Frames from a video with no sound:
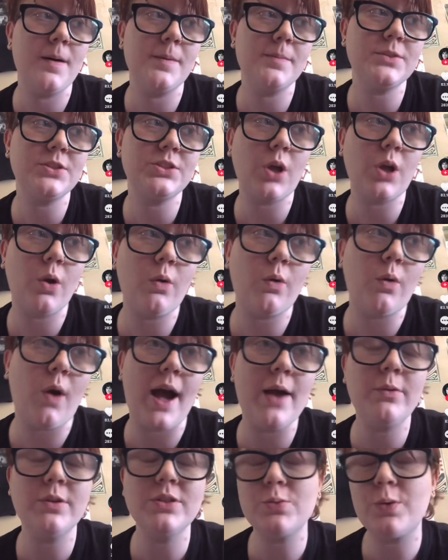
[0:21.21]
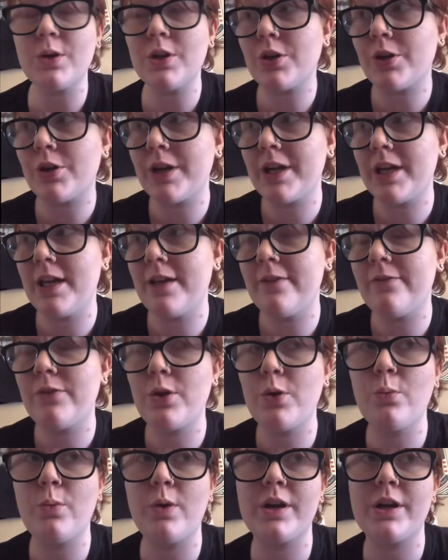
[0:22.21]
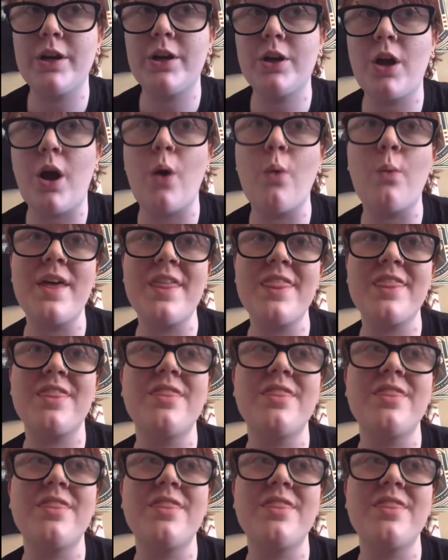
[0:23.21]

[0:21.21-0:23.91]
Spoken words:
So I was wondering if you wanted to go with